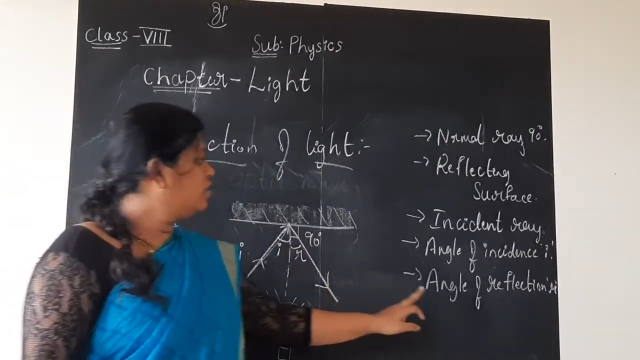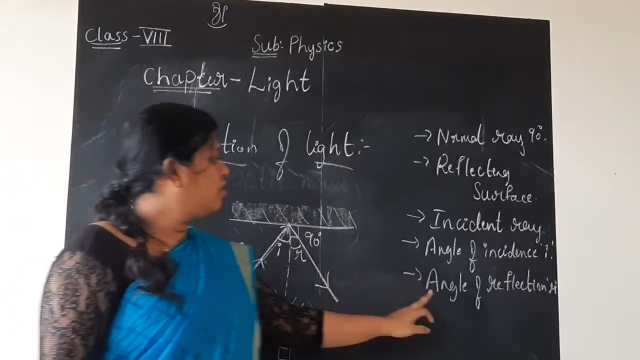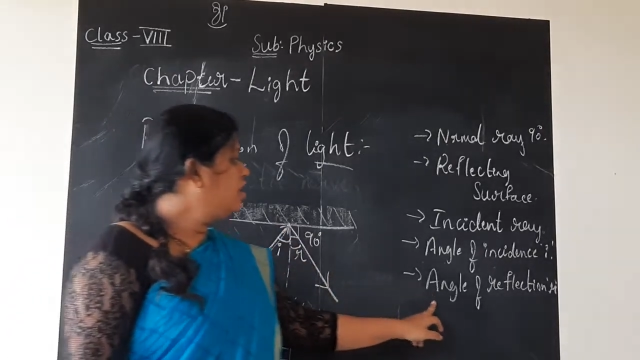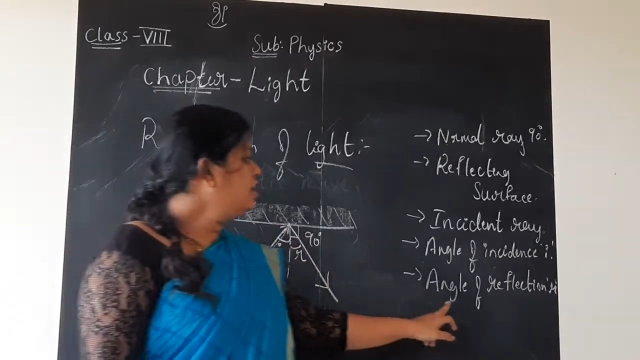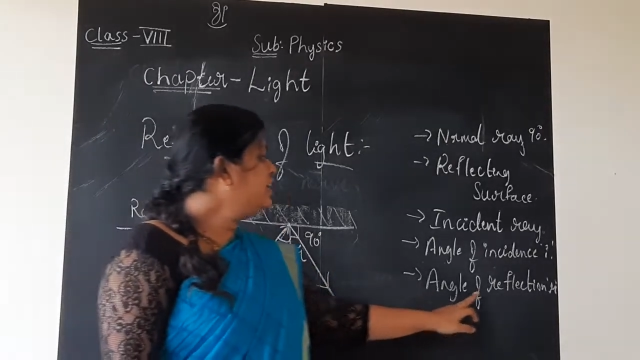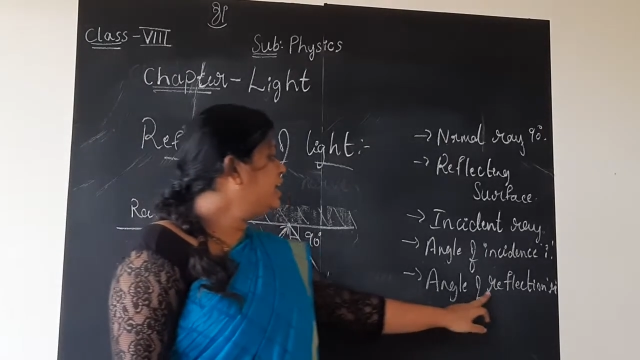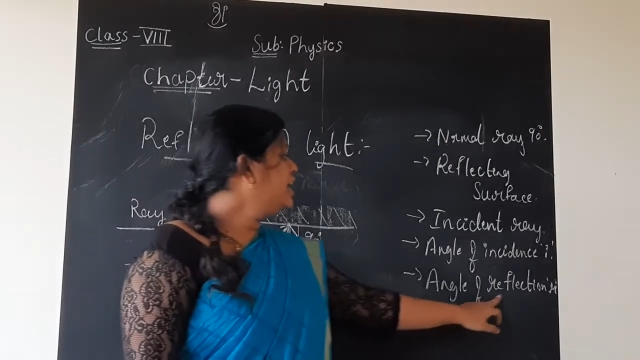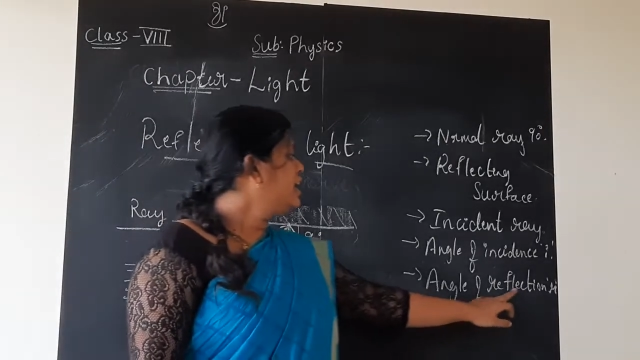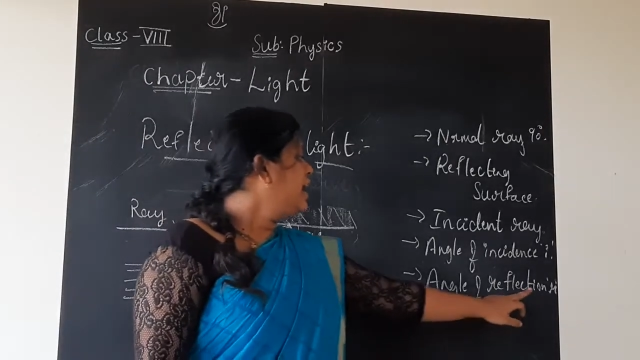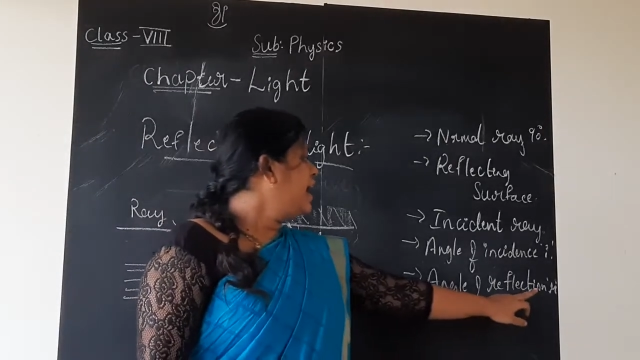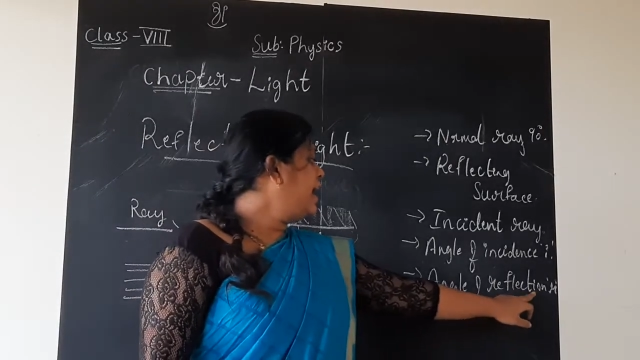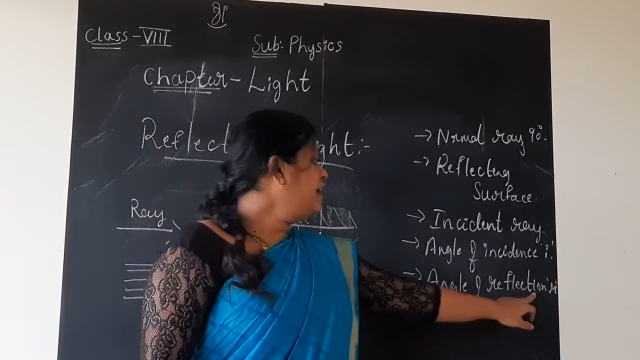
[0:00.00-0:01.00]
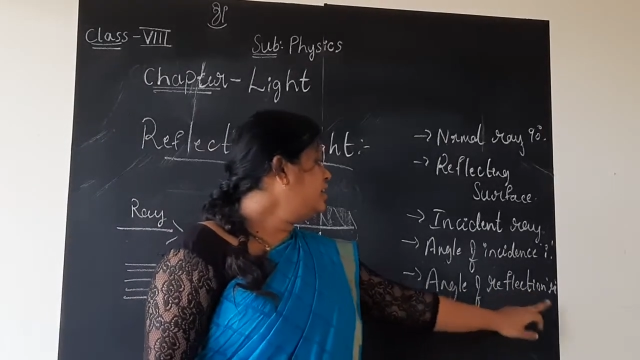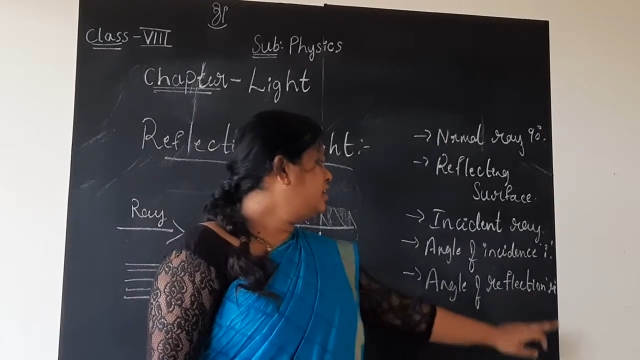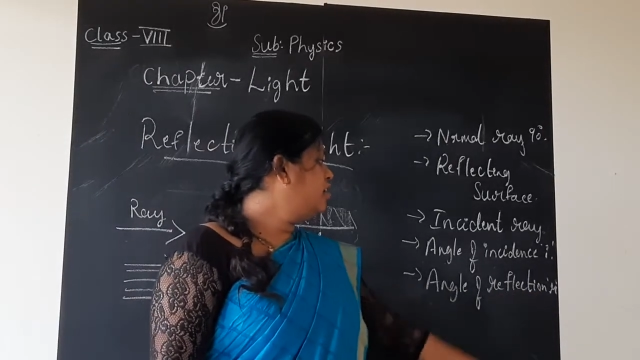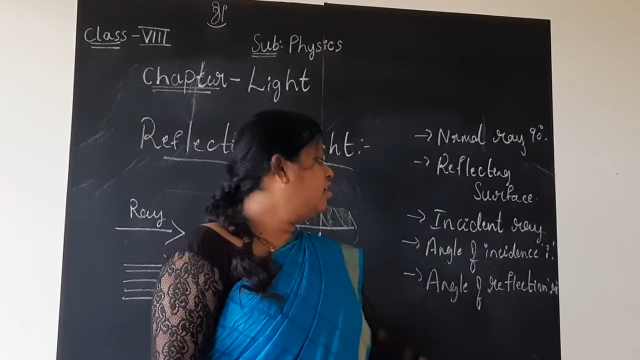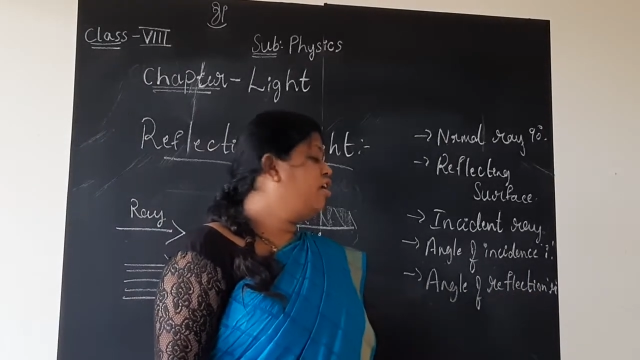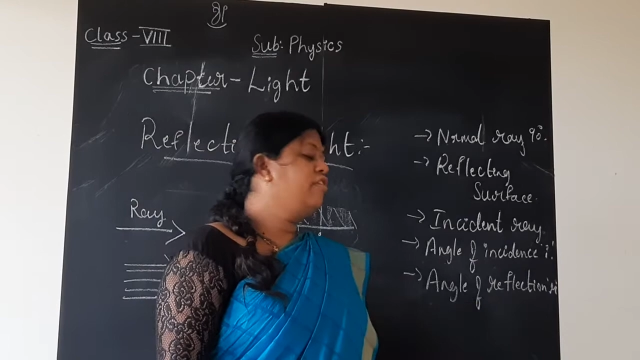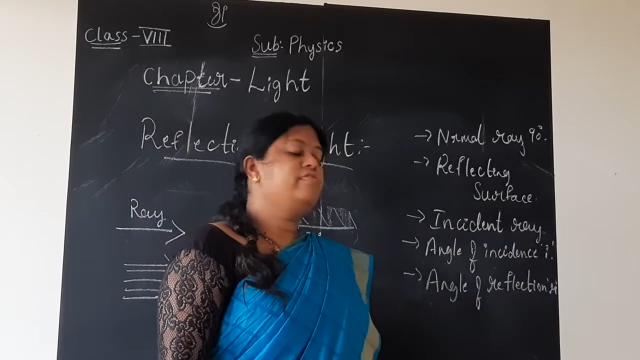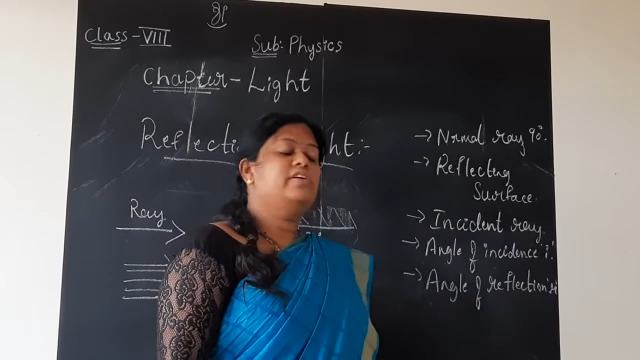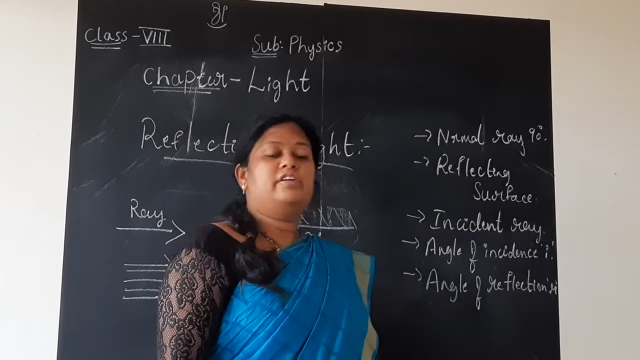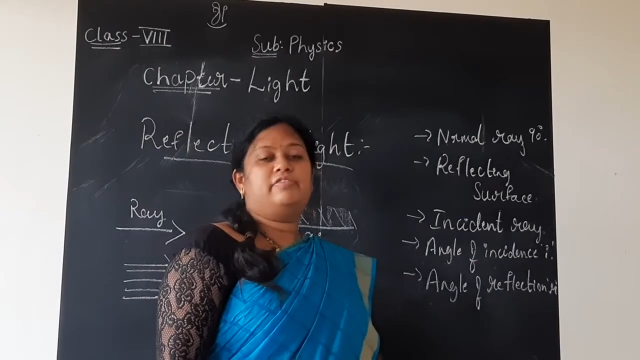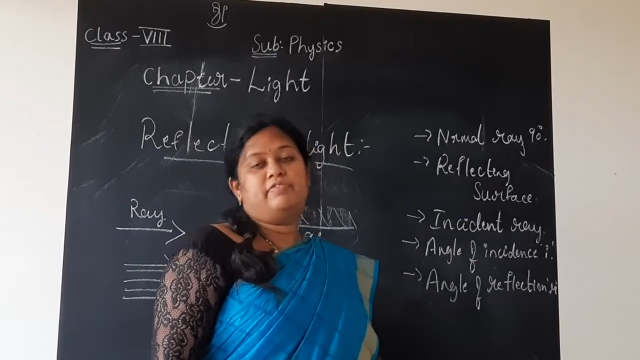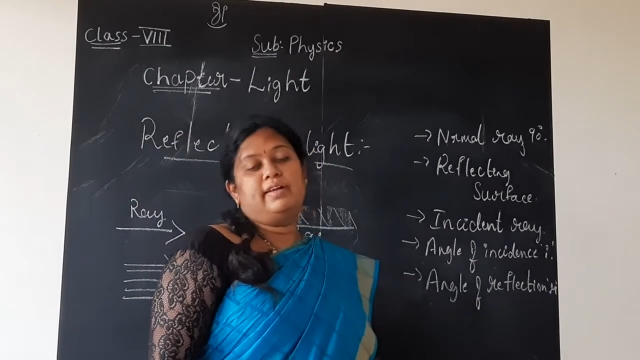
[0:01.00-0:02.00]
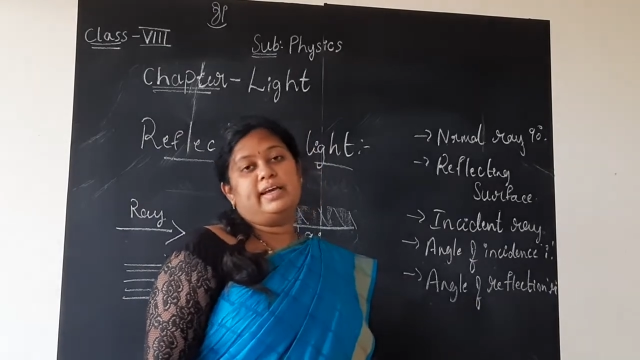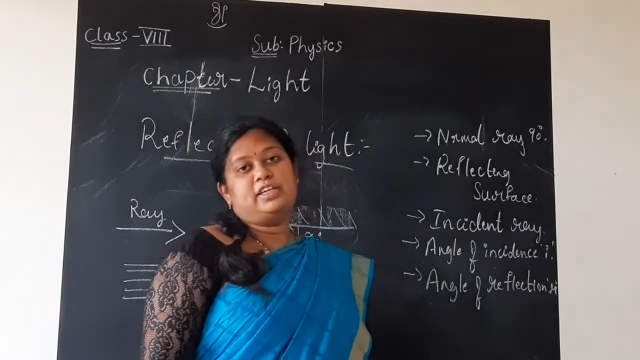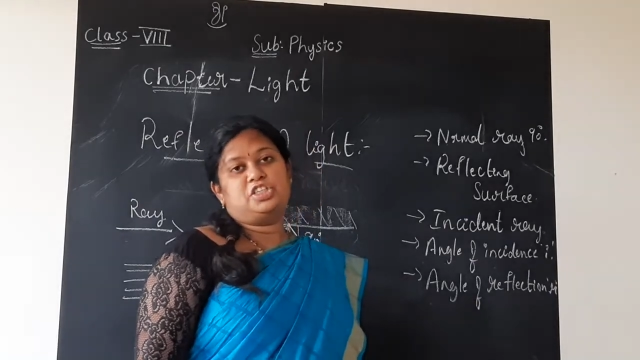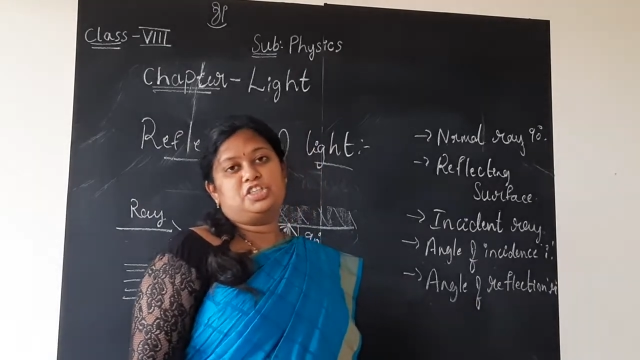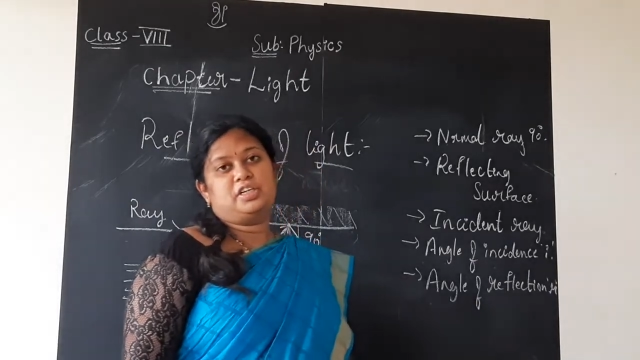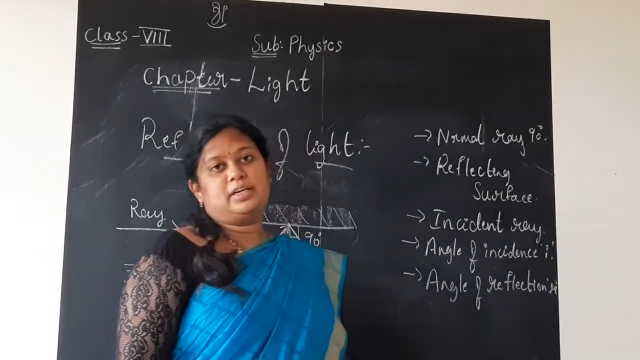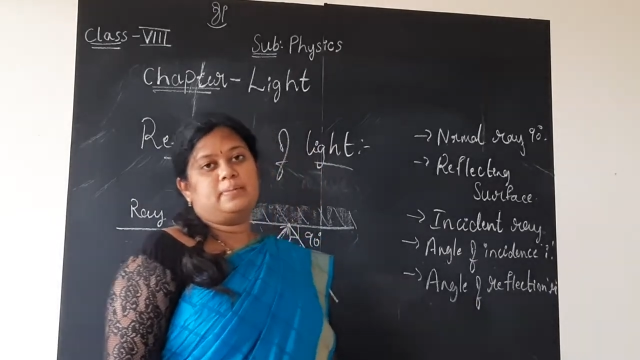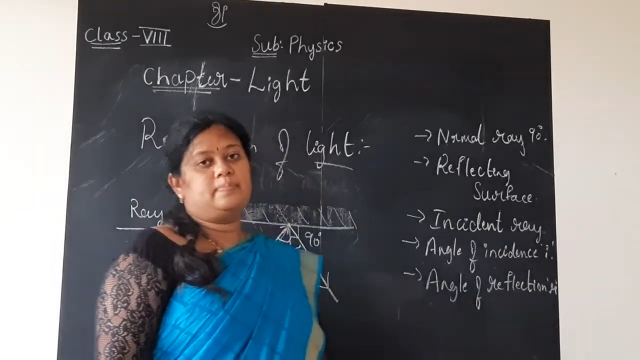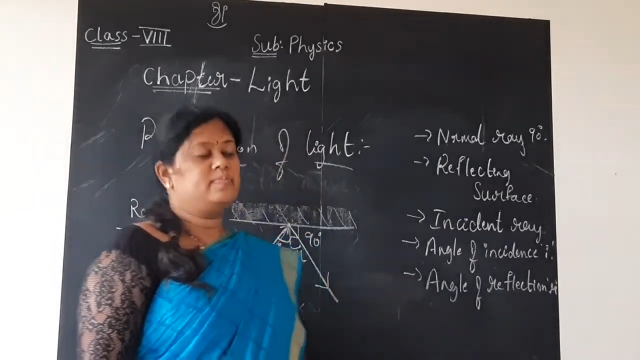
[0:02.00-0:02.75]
called the angle of reflection.